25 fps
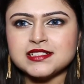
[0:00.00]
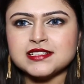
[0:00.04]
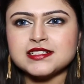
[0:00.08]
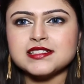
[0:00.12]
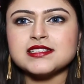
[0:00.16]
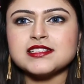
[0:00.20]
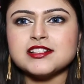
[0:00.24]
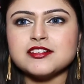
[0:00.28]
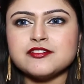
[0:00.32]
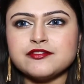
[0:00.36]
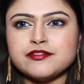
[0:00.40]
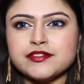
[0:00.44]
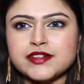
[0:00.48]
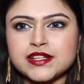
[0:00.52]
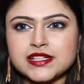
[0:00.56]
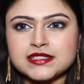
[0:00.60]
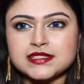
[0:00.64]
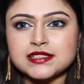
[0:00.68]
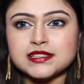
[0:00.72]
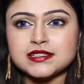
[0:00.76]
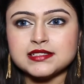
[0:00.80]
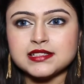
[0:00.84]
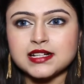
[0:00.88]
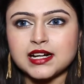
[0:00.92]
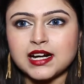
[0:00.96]
This is a
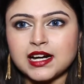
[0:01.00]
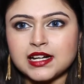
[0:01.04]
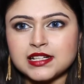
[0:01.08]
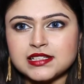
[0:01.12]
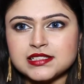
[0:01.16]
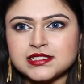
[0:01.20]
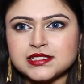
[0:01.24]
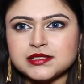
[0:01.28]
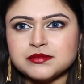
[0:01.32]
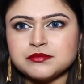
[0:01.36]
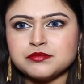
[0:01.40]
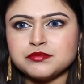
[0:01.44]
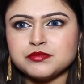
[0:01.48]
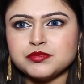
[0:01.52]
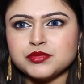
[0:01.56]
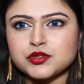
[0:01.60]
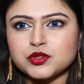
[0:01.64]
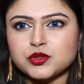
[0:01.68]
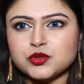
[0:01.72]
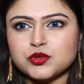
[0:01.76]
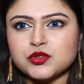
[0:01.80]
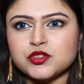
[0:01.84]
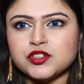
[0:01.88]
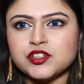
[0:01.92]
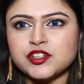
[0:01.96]
Faces Ultime
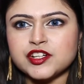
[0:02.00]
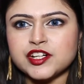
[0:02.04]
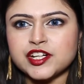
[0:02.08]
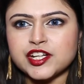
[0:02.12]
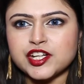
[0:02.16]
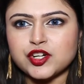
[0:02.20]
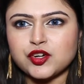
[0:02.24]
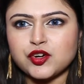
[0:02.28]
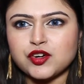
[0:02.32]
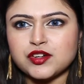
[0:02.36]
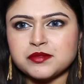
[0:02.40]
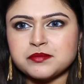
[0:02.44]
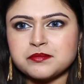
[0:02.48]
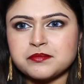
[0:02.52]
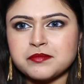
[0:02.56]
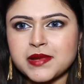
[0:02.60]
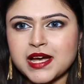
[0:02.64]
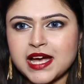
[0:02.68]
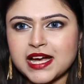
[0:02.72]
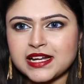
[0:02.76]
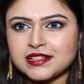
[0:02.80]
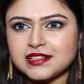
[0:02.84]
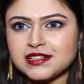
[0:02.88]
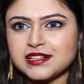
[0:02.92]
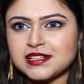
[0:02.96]
Pro Crayon
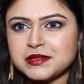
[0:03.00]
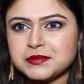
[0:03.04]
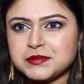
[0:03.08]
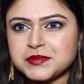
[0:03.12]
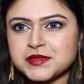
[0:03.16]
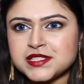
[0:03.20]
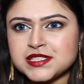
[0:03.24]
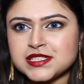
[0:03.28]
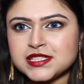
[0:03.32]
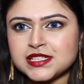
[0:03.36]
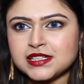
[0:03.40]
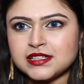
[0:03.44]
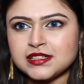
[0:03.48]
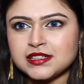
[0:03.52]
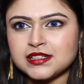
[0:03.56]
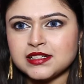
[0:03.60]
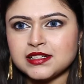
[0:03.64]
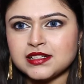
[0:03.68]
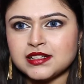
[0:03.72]
Matte Lipstick.